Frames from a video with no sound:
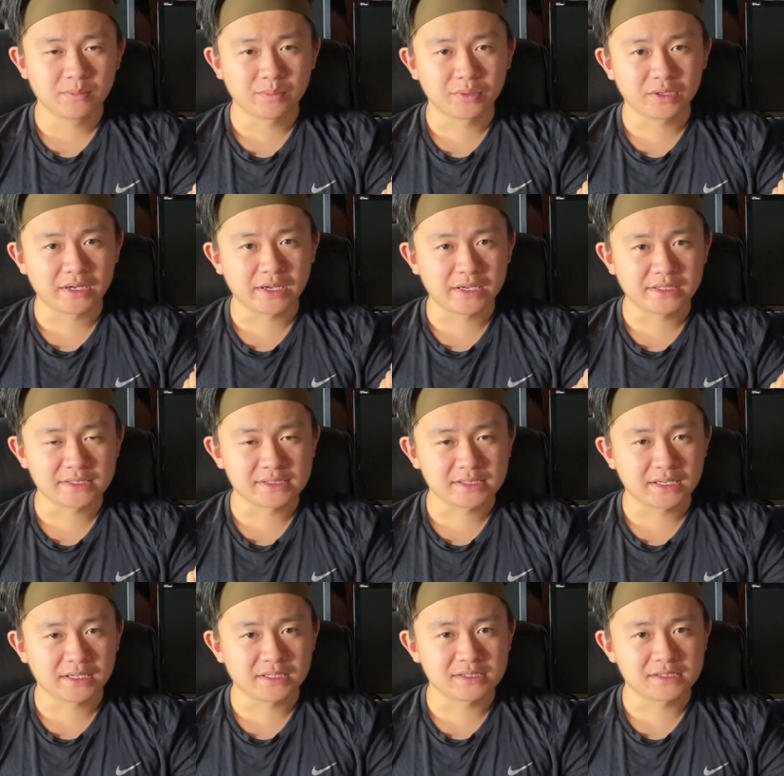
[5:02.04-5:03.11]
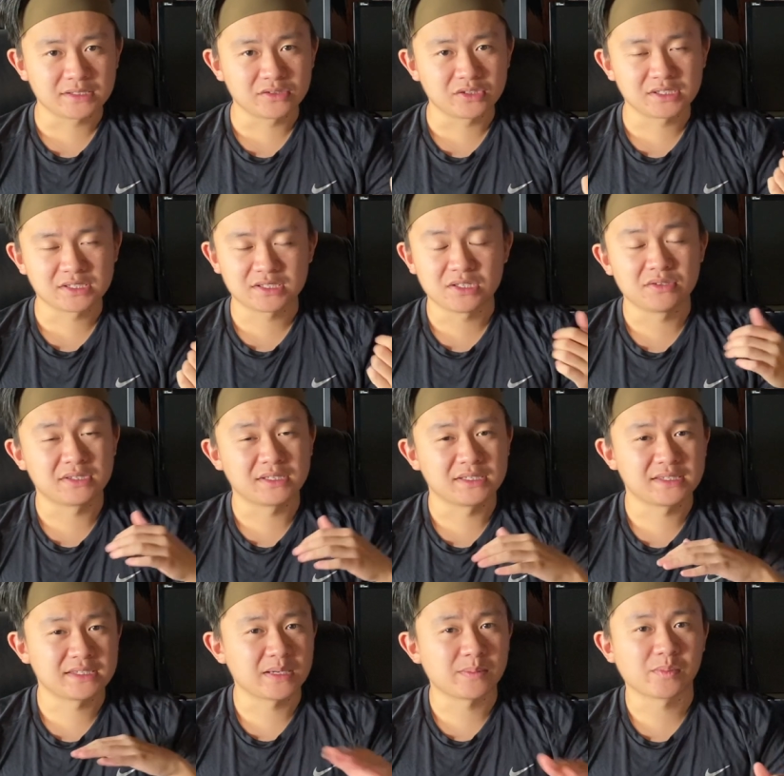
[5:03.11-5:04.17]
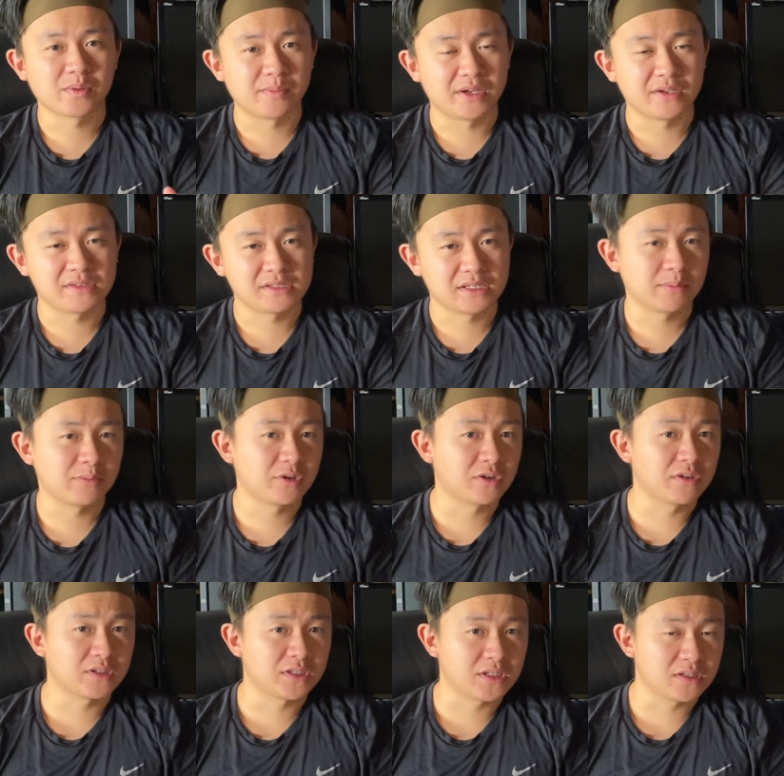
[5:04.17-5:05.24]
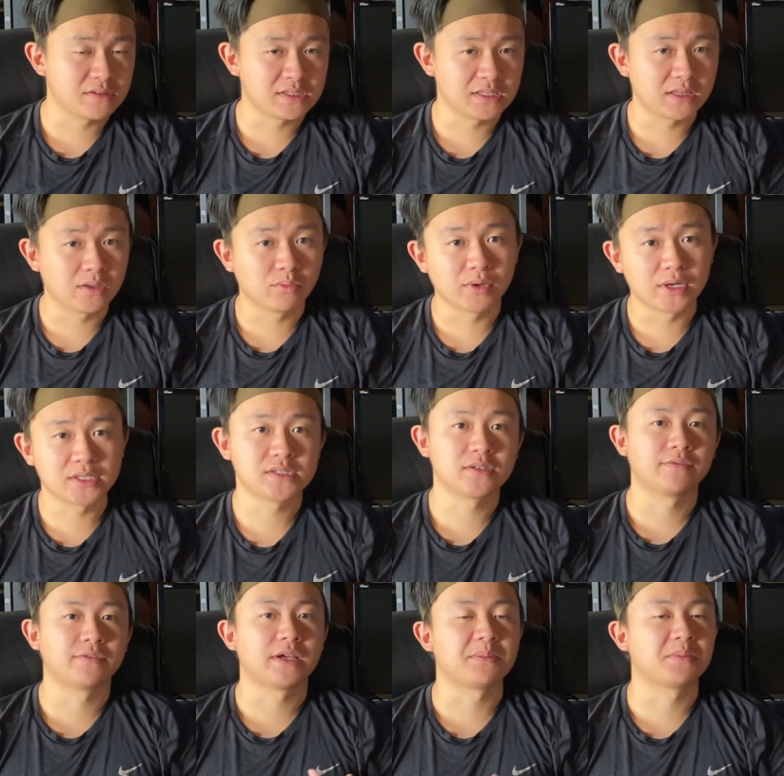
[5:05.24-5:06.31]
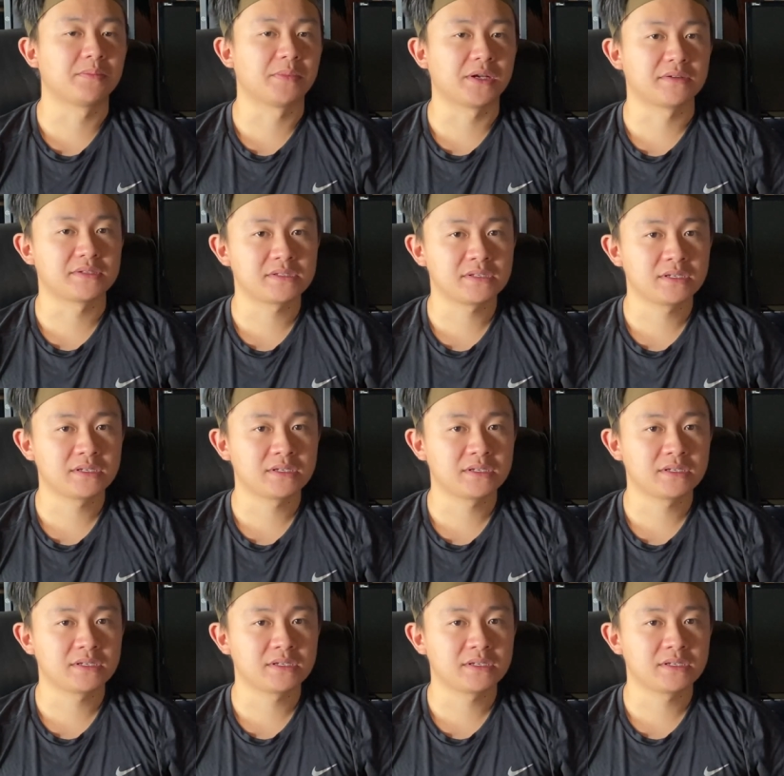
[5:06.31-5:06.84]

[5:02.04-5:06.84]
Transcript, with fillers: but I decided to just use a separate mouse, and I'm currently using the Razer Viper mouse.